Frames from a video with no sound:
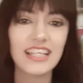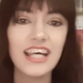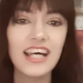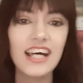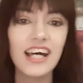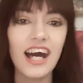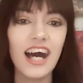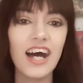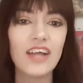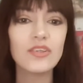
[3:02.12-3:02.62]

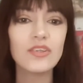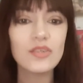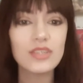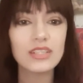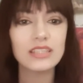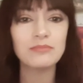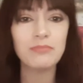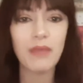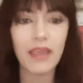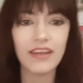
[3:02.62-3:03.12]

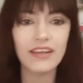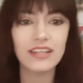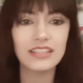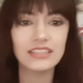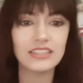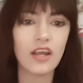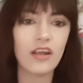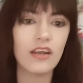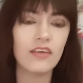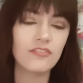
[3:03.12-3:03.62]
Luca's
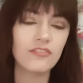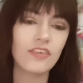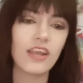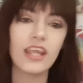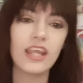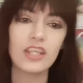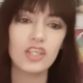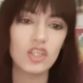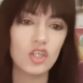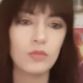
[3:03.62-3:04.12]
parents are
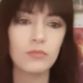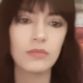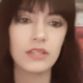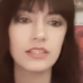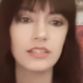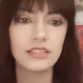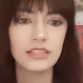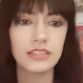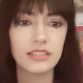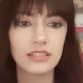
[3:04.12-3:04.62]
afraid
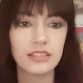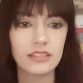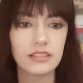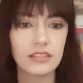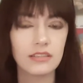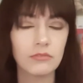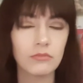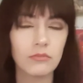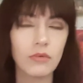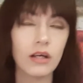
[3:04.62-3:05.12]
humans,
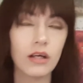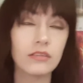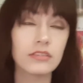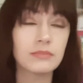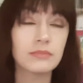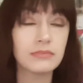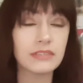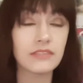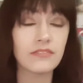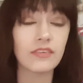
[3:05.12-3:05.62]

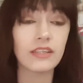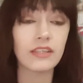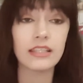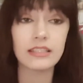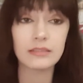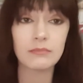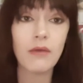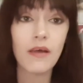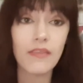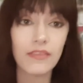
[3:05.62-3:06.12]
specifically
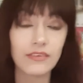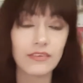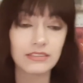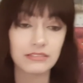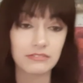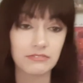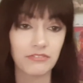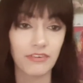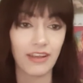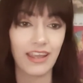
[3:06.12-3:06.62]
his mother is
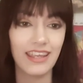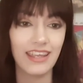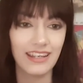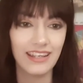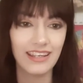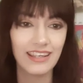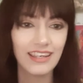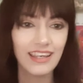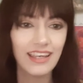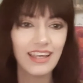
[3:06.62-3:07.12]

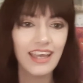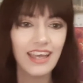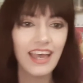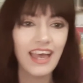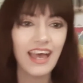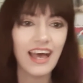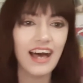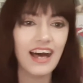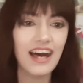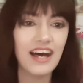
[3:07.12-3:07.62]
afraid.
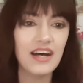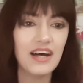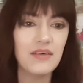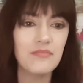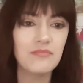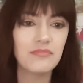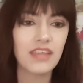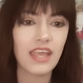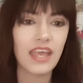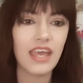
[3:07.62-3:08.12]

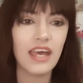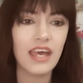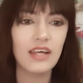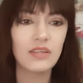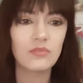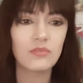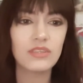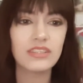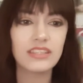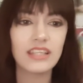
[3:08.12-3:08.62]

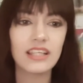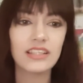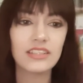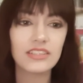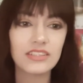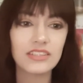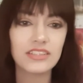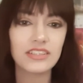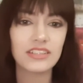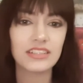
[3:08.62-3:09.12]
And when they
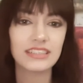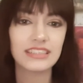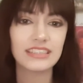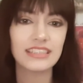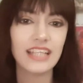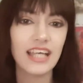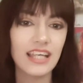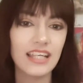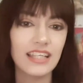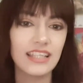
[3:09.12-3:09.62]
learn their
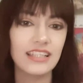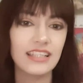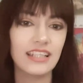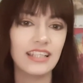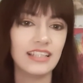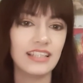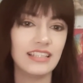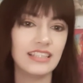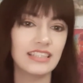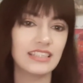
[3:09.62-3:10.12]

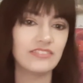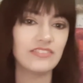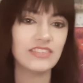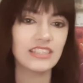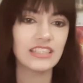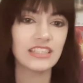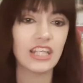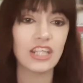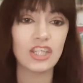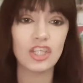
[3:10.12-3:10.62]
son is
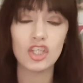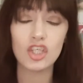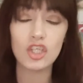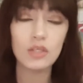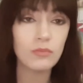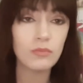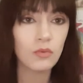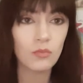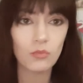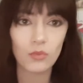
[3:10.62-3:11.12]
visiting the
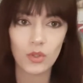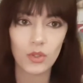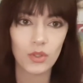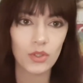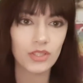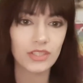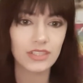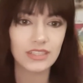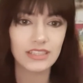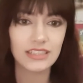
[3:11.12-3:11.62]
human
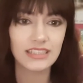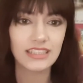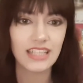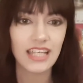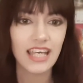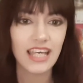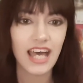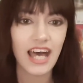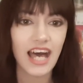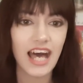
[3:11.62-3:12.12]
world,
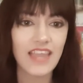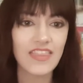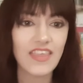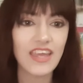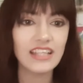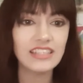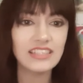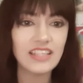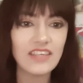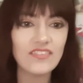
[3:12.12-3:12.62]

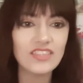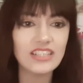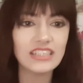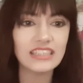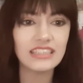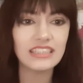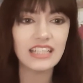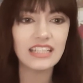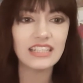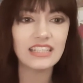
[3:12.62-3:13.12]
they endeavor to
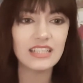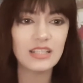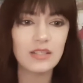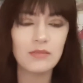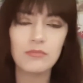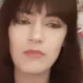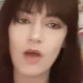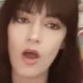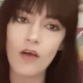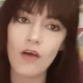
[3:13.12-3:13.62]
send
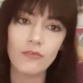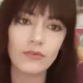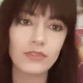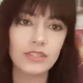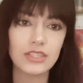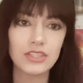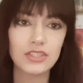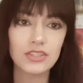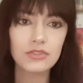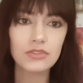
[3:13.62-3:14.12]
him off with
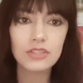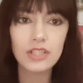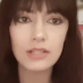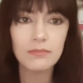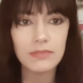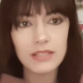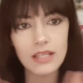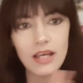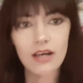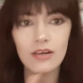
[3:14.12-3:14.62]
his
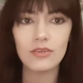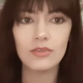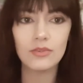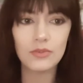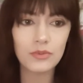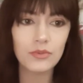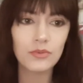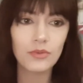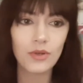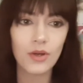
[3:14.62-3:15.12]
creepy
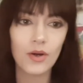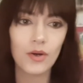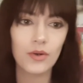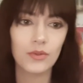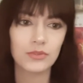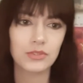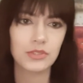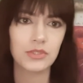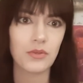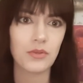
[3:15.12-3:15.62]
Uncle
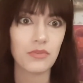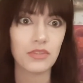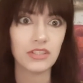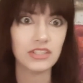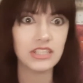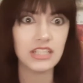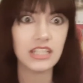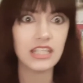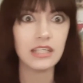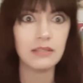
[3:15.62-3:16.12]
Ugo to the
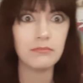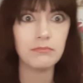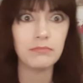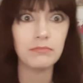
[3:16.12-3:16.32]
deep.